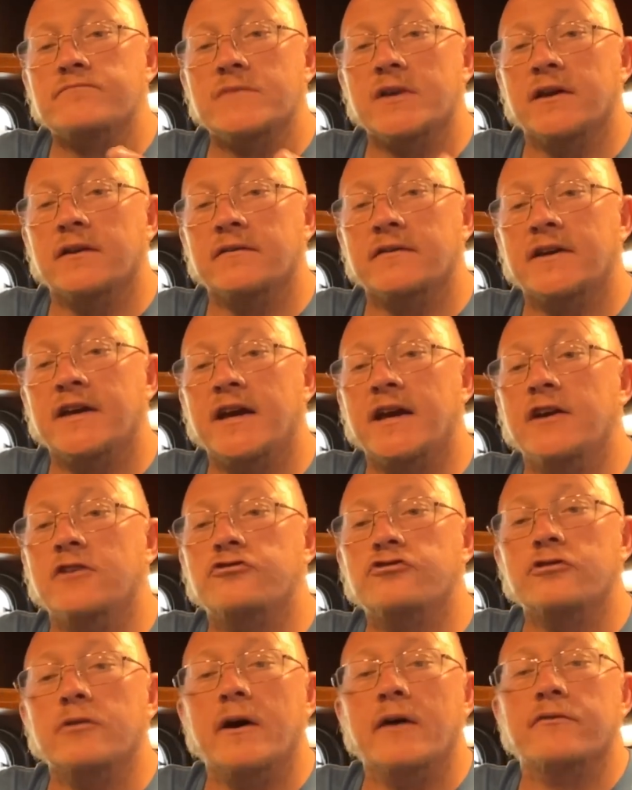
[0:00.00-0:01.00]
in
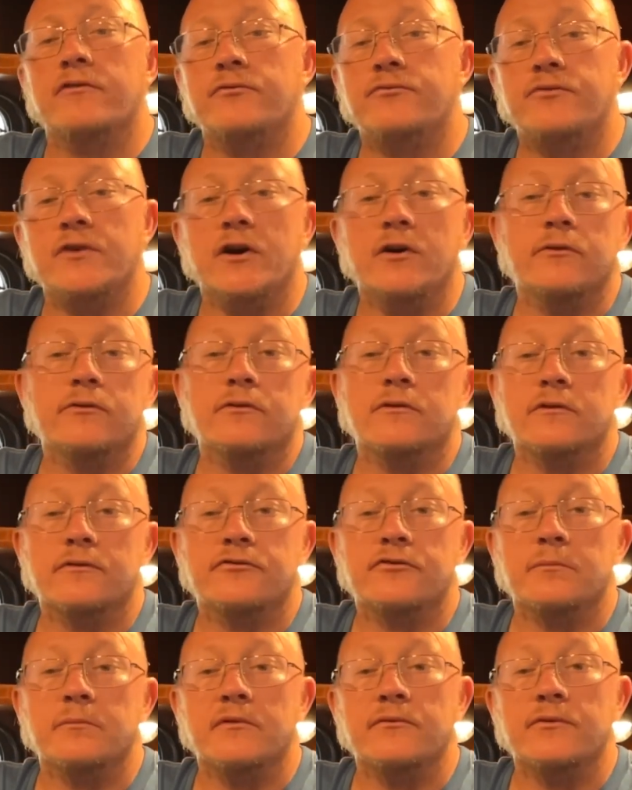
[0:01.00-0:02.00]
case you have a failure
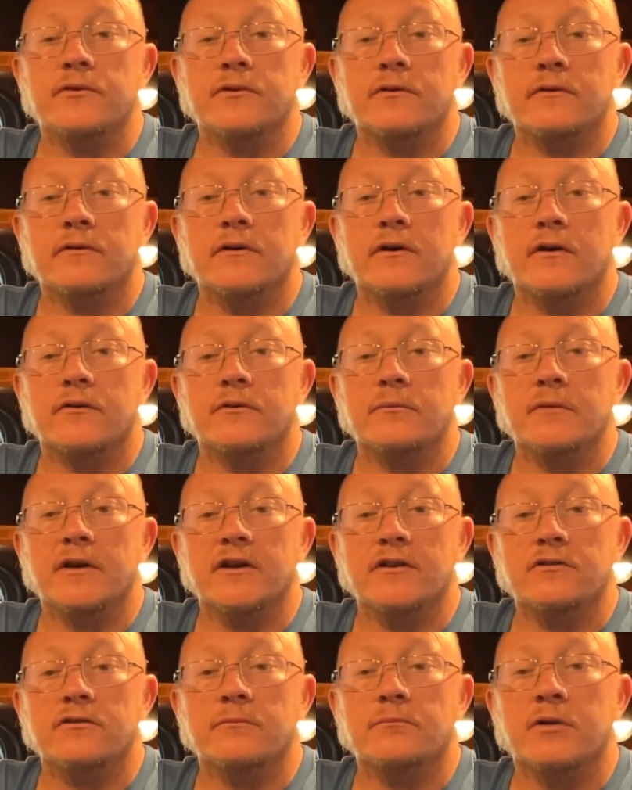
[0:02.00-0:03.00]
of some of your other
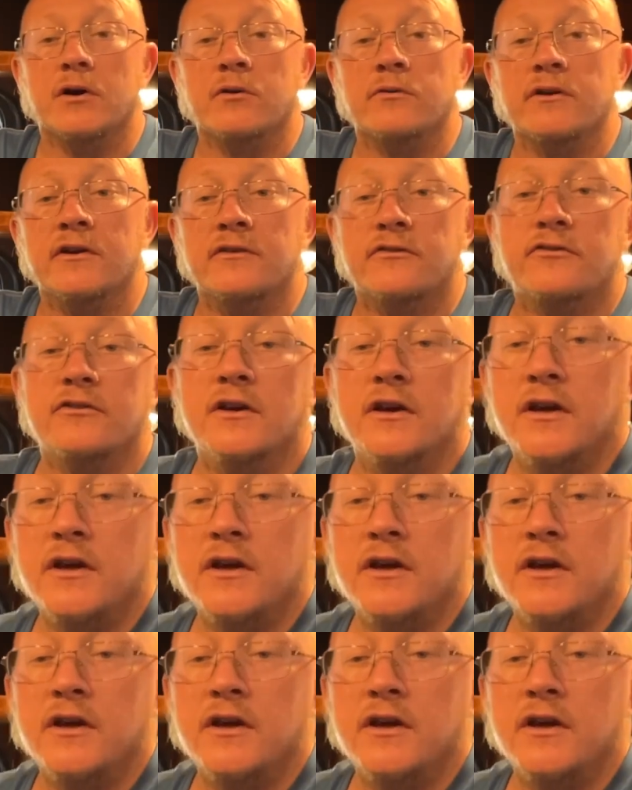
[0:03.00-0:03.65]
main components.